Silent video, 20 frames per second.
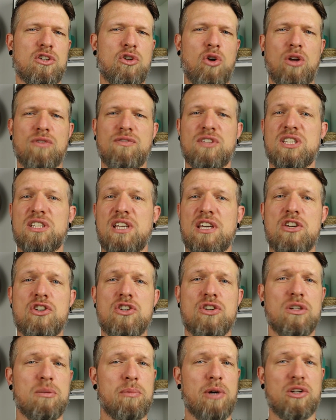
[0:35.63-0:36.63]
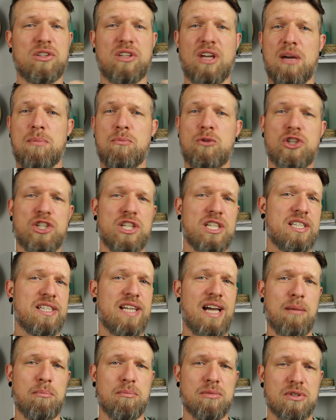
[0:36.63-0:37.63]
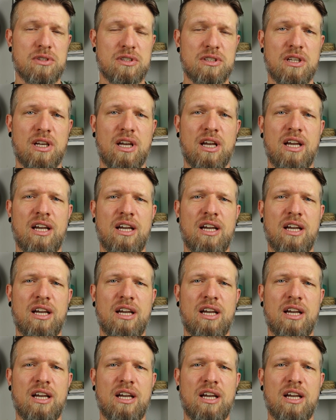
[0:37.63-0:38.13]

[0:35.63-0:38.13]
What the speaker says: conversation about Cambridge exams